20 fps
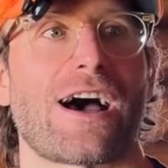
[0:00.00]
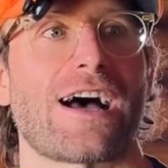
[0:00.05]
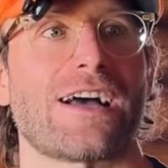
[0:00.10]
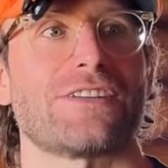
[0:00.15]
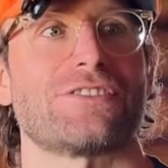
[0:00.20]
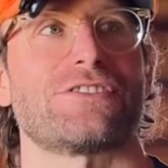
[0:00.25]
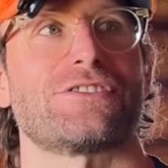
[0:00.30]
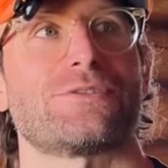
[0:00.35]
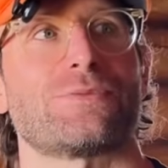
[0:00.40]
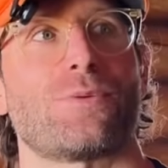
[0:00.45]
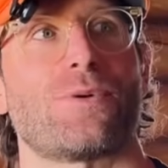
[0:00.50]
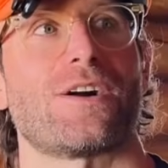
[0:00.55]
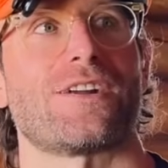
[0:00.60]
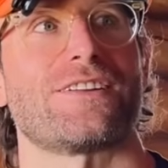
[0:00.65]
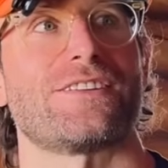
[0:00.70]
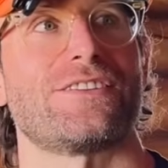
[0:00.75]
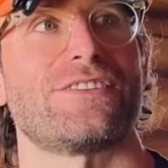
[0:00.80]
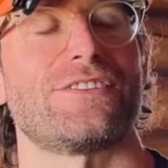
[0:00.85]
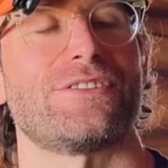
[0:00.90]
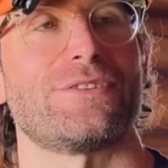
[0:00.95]
I just
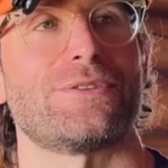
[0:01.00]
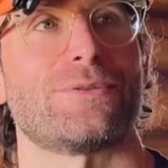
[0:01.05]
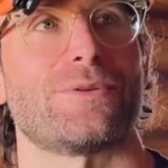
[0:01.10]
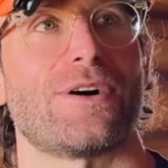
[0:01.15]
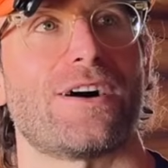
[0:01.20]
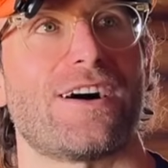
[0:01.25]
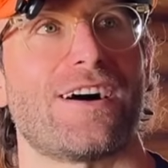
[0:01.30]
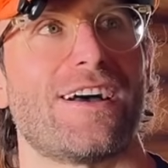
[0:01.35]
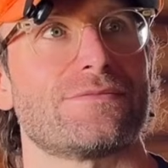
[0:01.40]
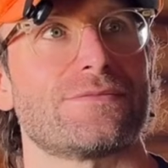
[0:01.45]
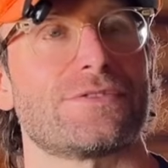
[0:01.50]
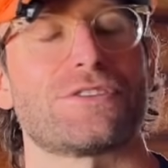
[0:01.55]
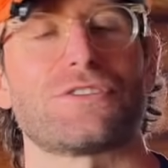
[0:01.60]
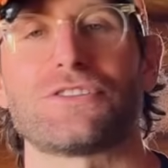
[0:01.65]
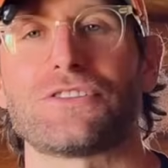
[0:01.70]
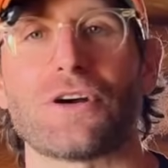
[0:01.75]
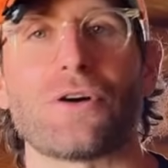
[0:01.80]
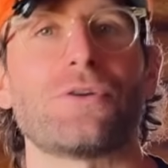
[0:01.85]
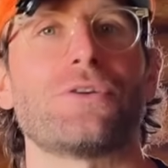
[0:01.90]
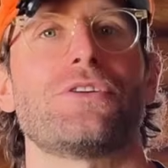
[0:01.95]
wanted to
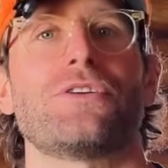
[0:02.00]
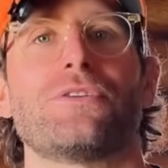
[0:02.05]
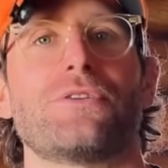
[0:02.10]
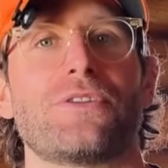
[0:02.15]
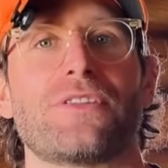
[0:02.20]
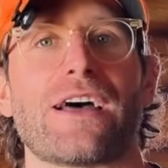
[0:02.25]
show you